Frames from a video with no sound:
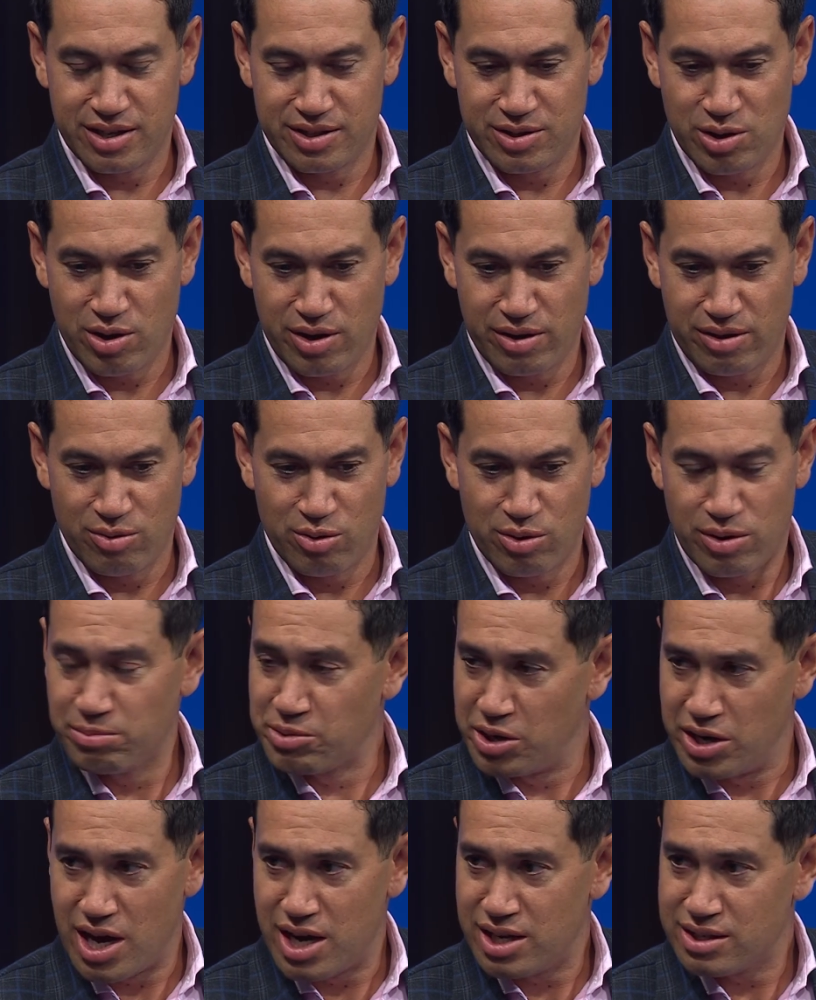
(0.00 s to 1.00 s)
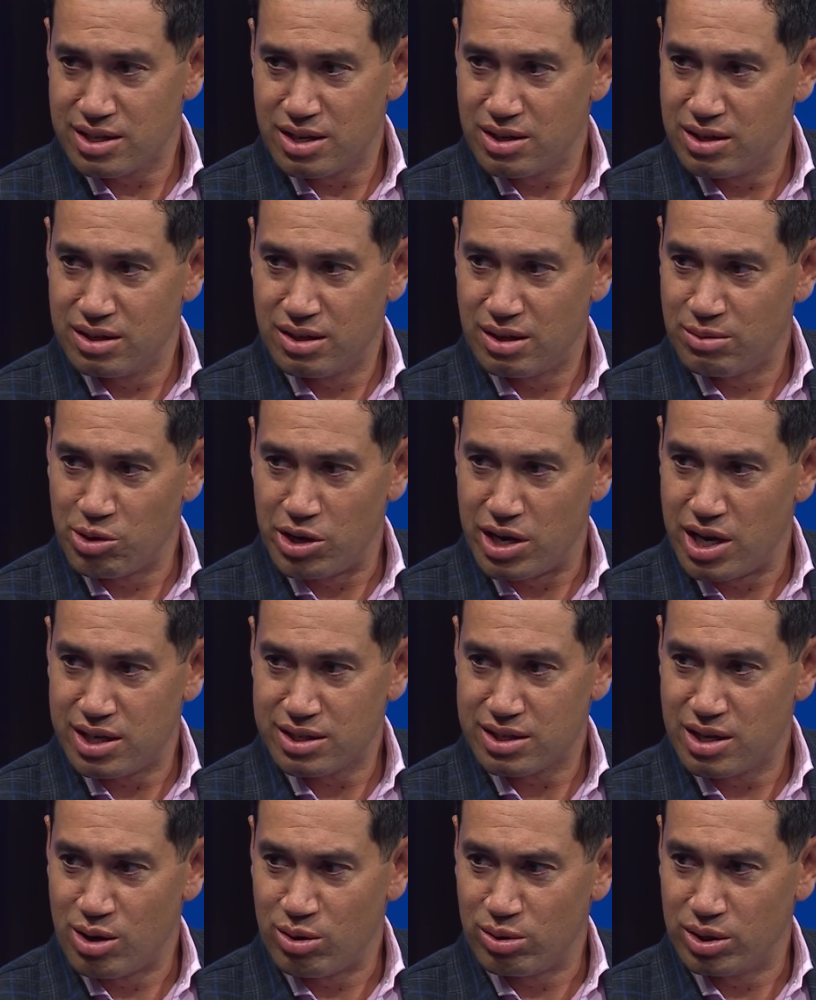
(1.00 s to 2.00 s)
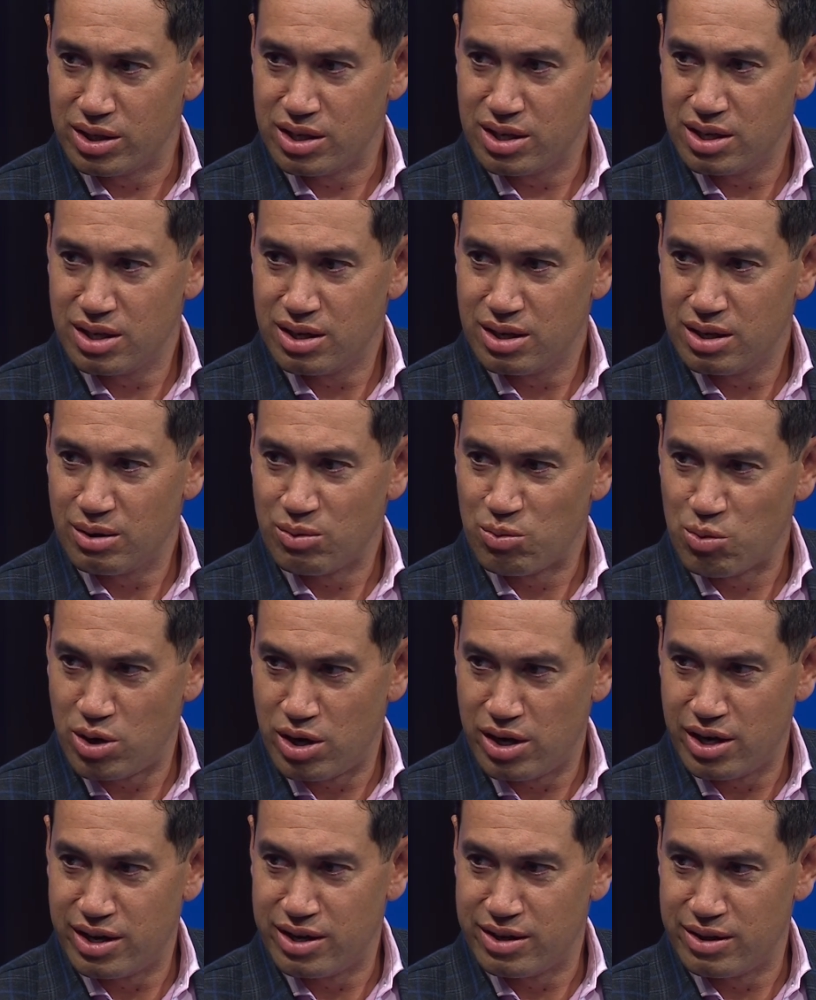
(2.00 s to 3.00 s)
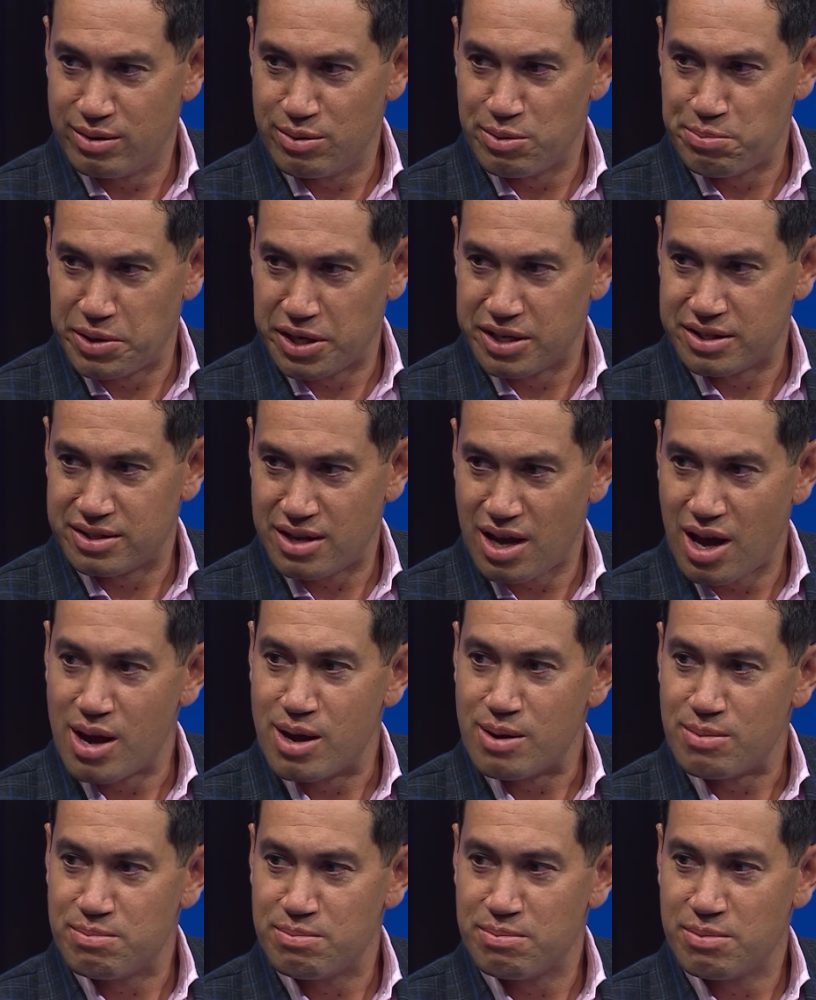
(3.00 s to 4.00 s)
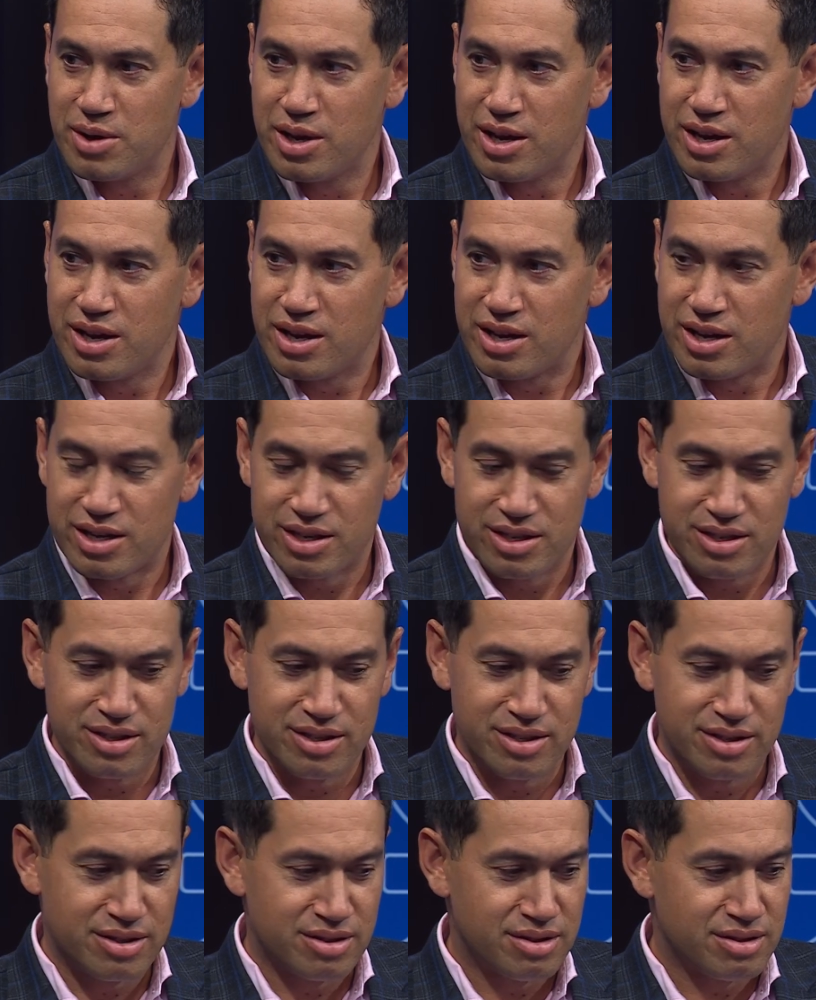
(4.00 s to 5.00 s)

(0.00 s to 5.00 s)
So I thought, I'm going to ask Kohli why in the biggest game he